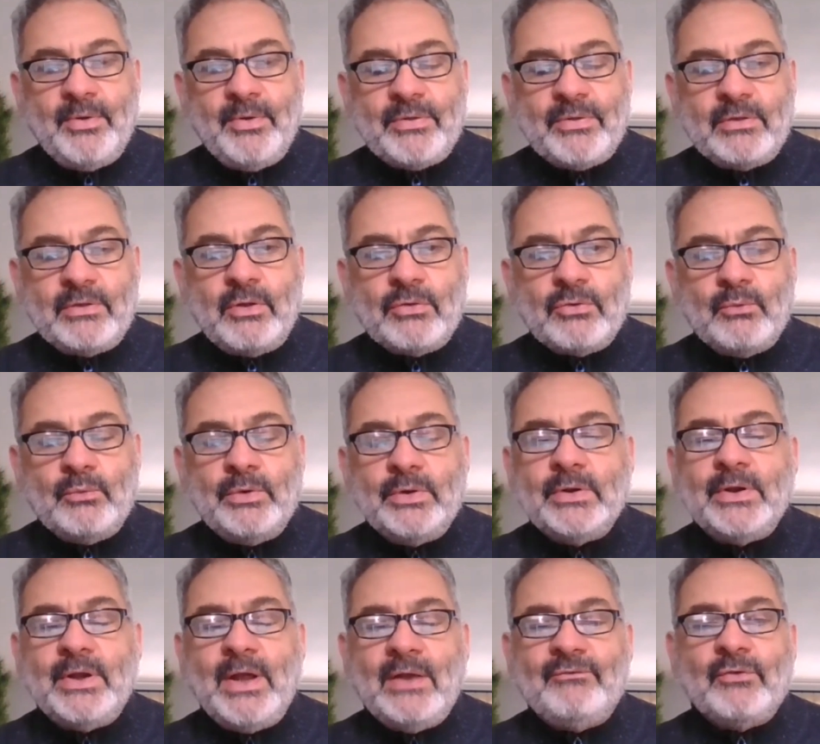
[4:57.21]
businesses
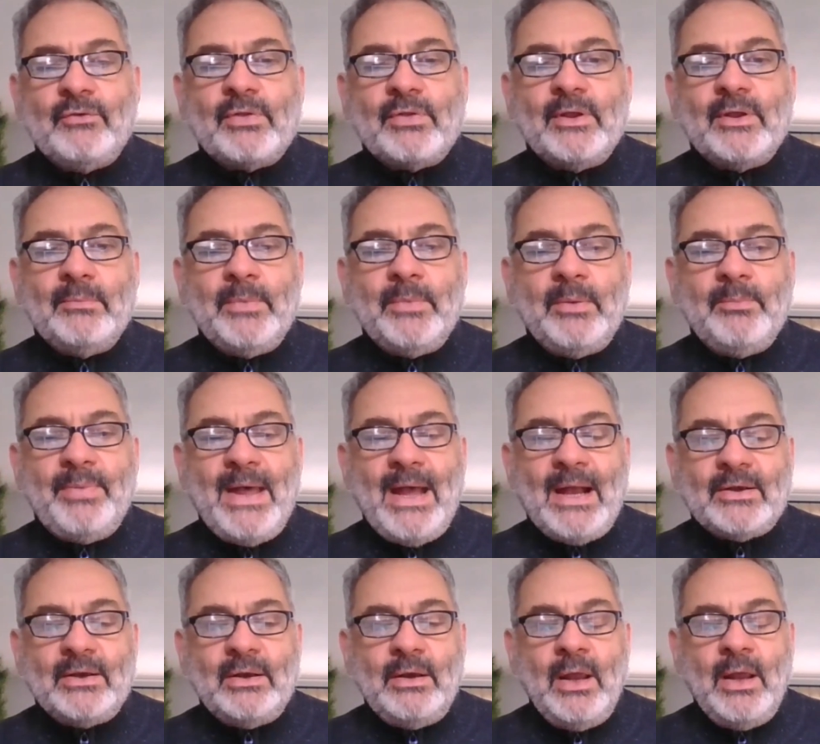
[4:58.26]
really adversely
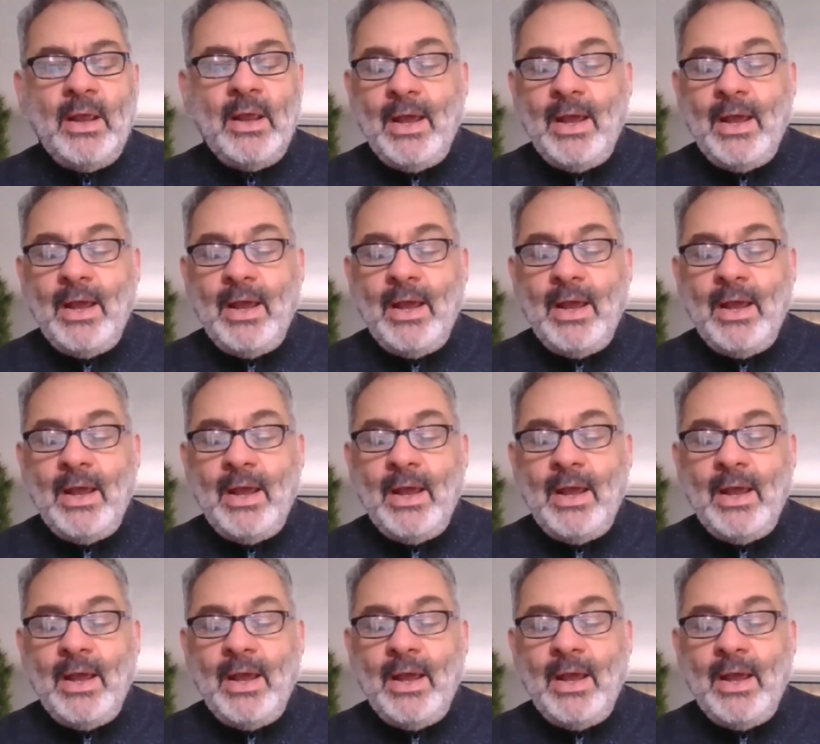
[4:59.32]
impacted.